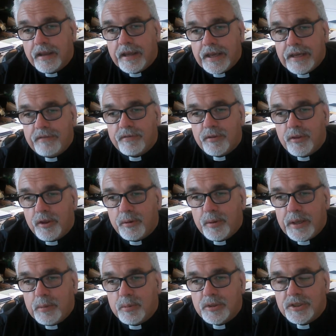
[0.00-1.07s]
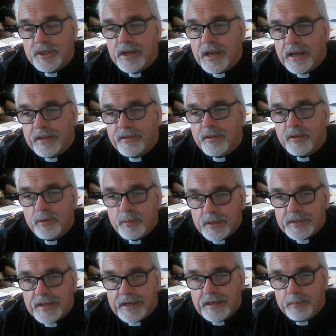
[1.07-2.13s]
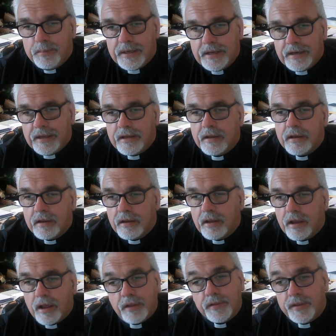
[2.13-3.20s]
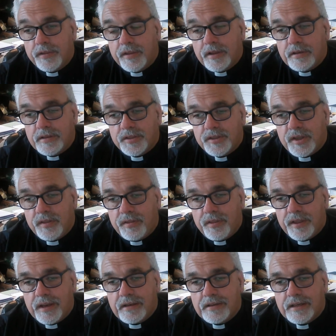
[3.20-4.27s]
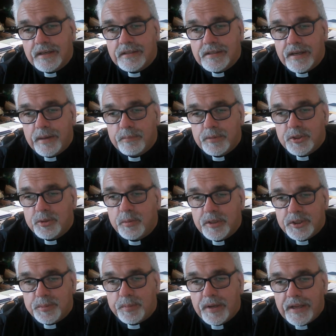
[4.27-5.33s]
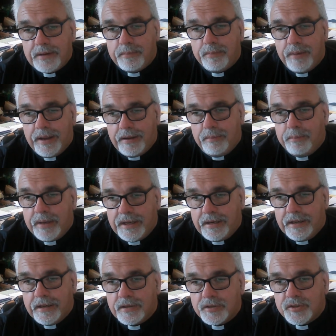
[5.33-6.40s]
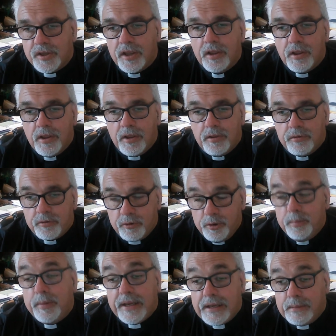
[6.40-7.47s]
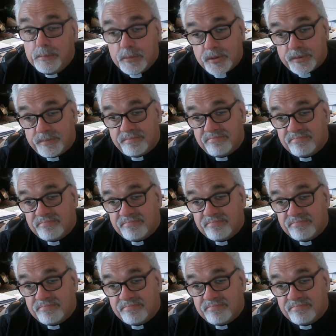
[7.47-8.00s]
even though he would deny that there is any meaning other than synthetic attempts to explain meanings through memes.